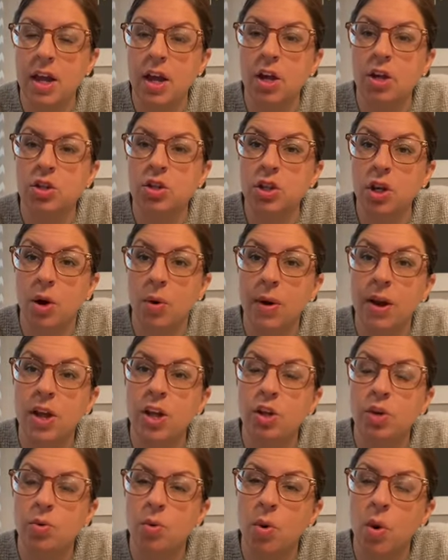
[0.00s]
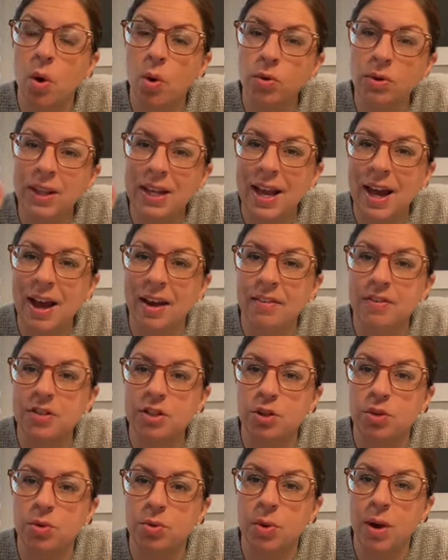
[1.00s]
So you only have
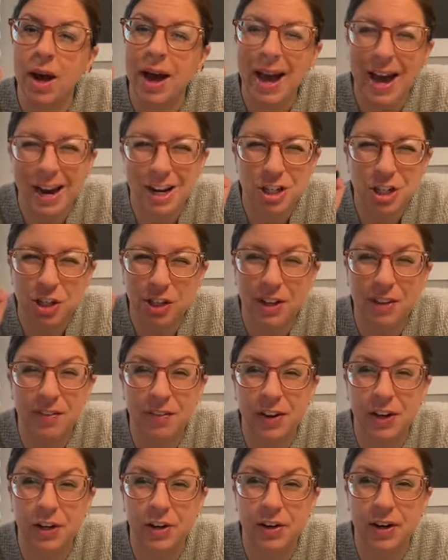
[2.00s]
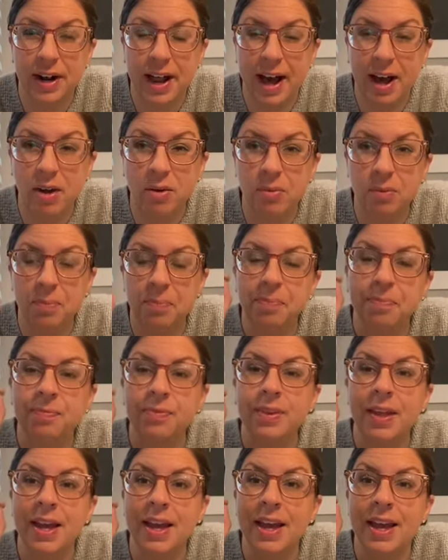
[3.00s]
to actually figure it out
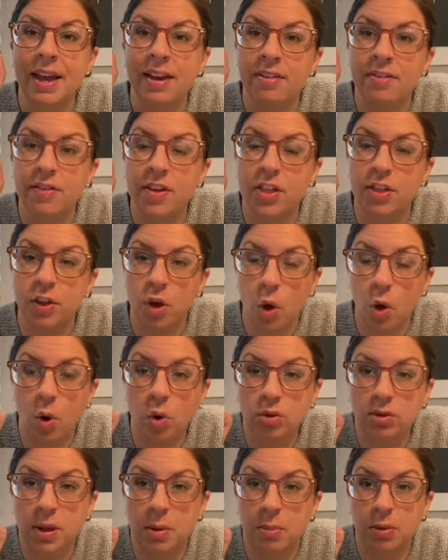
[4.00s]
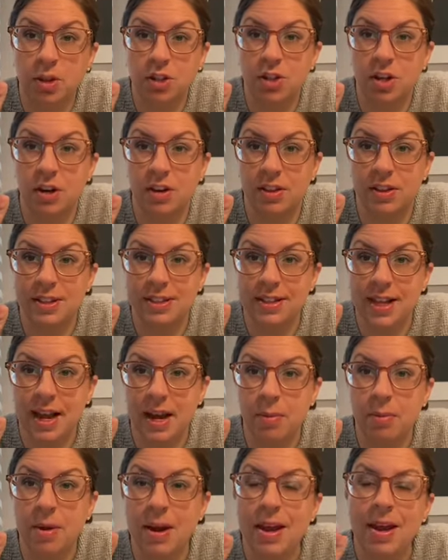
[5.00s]
if the whole numbers are the same,
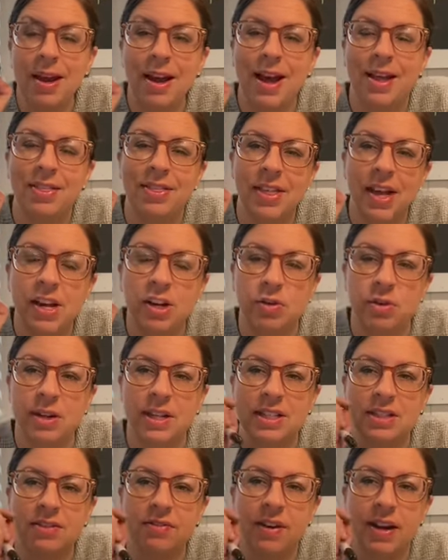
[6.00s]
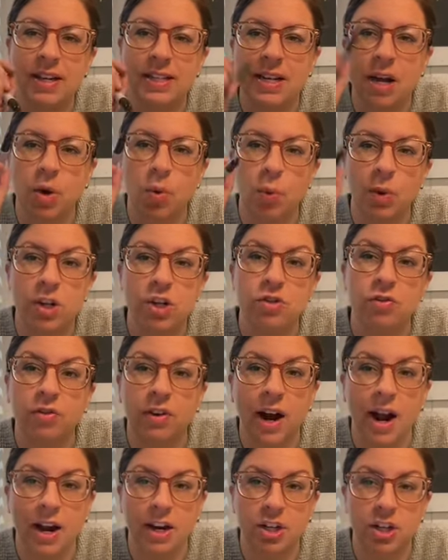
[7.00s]
and then you need to find out which
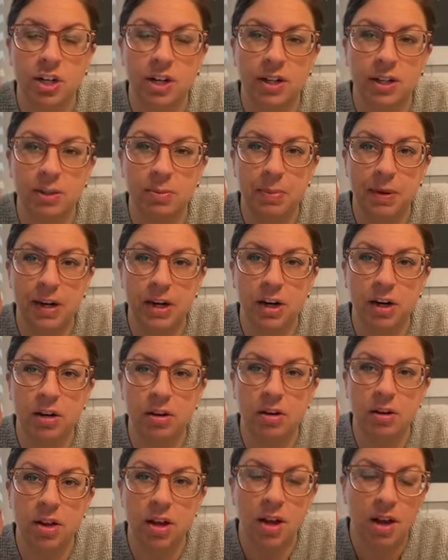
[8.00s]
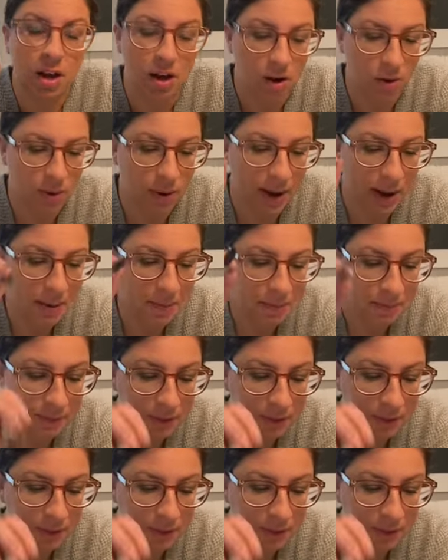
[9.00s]
fraction is bigger, okay?